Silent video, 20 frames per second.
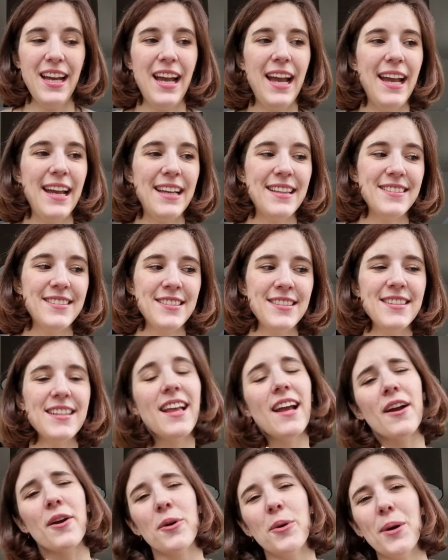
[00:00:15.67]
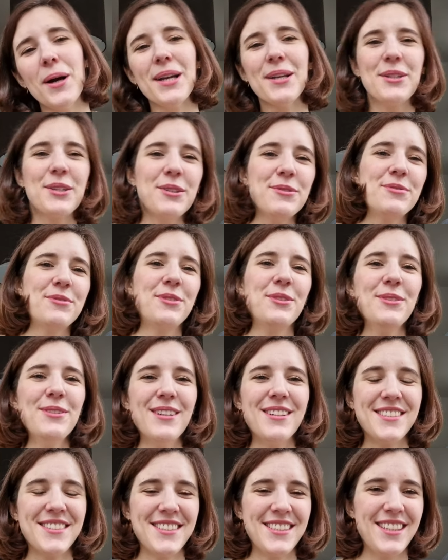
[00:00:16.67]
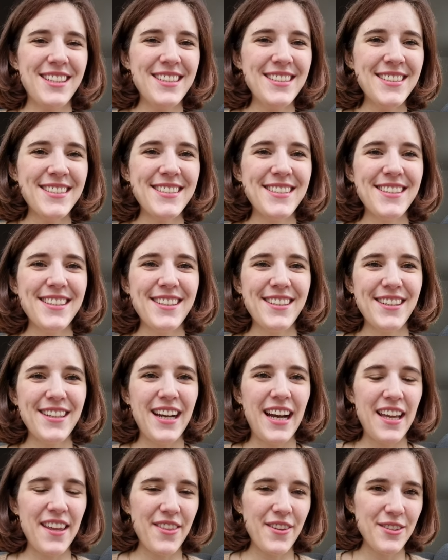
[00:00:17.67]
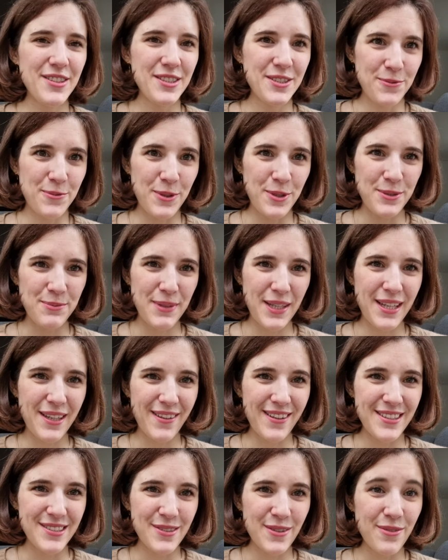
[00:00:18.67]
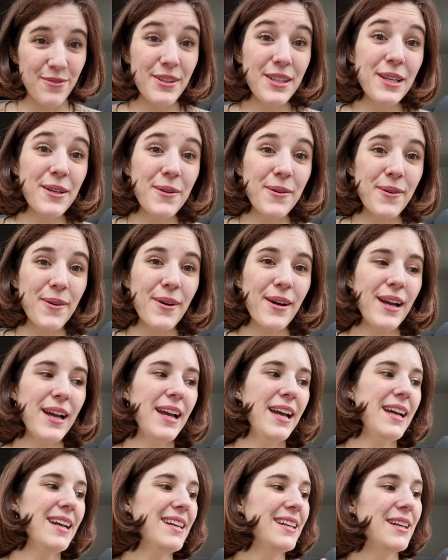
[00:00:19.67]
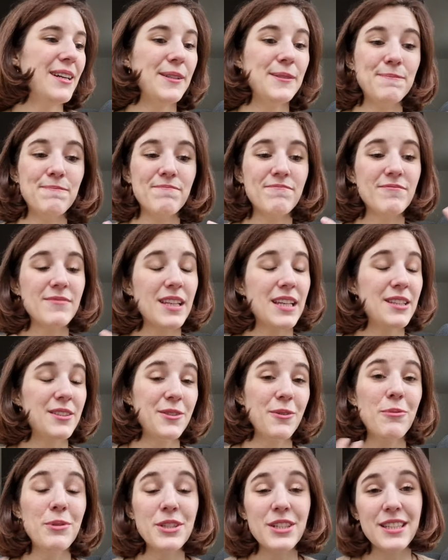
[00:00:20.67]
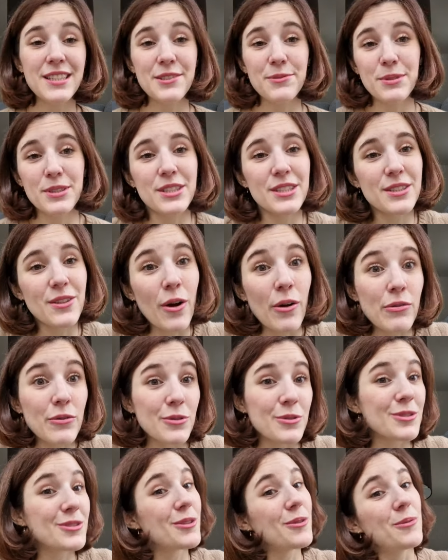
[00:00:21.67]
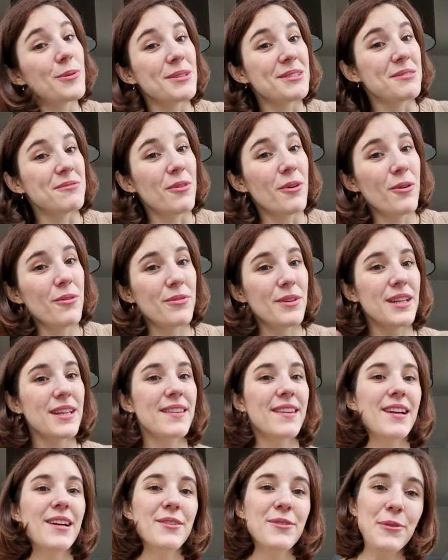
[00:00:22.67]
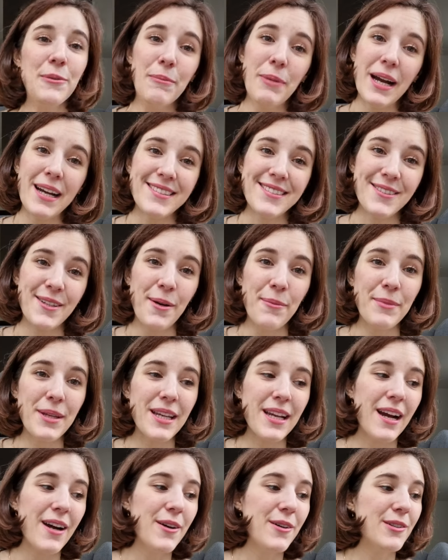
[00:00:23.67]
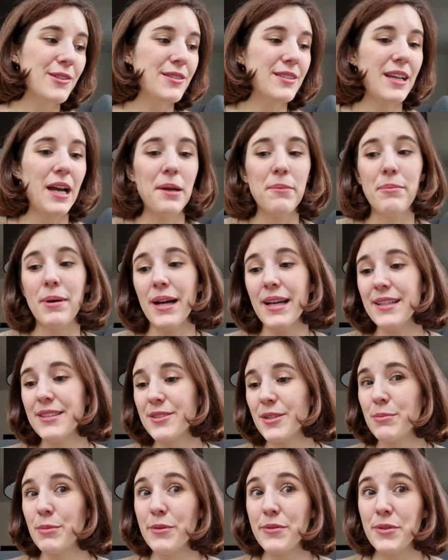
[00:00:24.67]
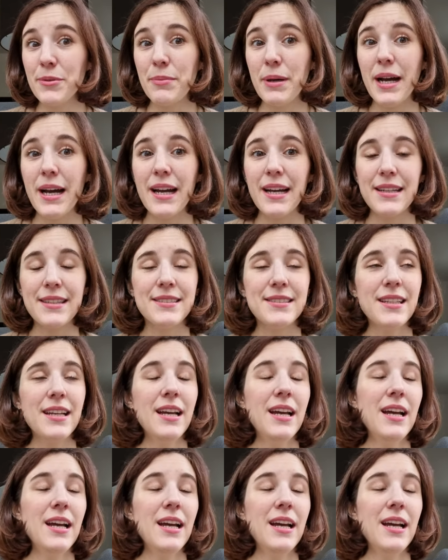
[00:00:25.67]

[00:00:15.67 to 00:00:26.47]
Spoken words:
And since there are quite a few on the list, I thought it's worth making a little video. It's a wishlist which is of course always evolving. There are new bags coming out. I buy some of the bags.